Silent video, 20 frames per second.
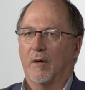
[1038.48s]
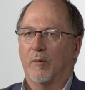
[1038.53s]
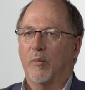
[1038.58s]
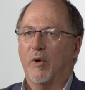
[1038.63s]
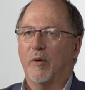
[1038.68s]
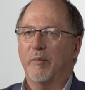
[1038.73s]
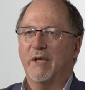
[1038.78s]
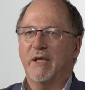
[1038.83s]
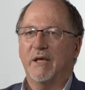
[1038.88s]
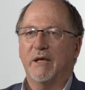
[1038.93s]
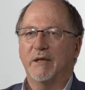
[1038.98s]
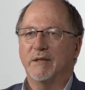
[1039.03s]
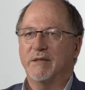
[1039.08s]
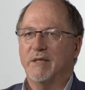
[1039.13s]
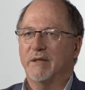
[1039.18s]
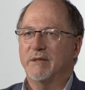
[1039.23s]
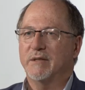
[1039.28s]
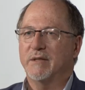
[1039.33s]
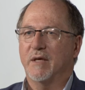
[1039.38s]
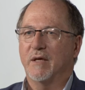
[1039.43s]
Probably the
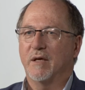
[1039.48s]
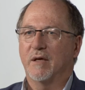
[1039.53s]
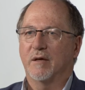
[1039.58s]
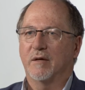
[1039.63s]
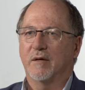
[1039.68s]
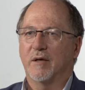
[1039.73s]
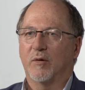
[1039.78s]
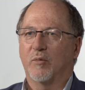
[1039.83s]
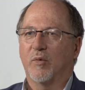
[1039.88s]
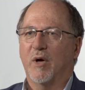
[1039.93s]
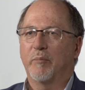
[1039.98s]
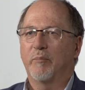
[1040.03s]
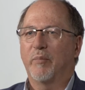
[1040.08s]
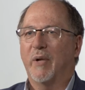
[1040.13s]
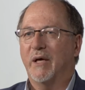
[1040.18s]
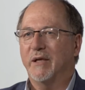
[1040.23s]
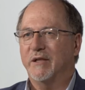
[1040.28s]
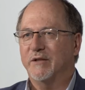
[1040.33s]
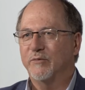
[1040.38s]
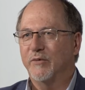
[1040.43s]
easiest thing in a
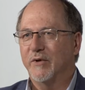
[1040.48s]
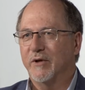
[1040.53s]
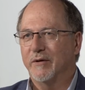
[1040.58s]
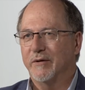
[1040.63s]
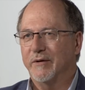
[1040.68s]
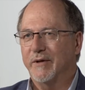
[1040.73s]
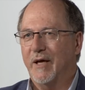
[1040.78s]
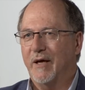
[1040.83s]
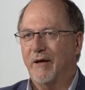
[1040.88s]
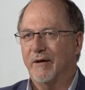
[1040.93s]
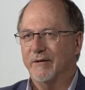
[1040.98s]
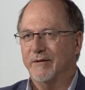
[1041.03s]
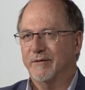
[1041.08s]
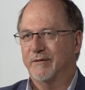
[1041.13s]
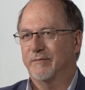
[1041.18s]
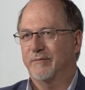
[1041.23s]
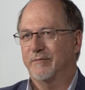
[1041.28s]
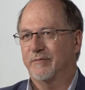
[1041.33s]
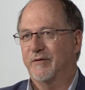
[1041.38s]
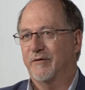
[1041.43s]
web-based world now is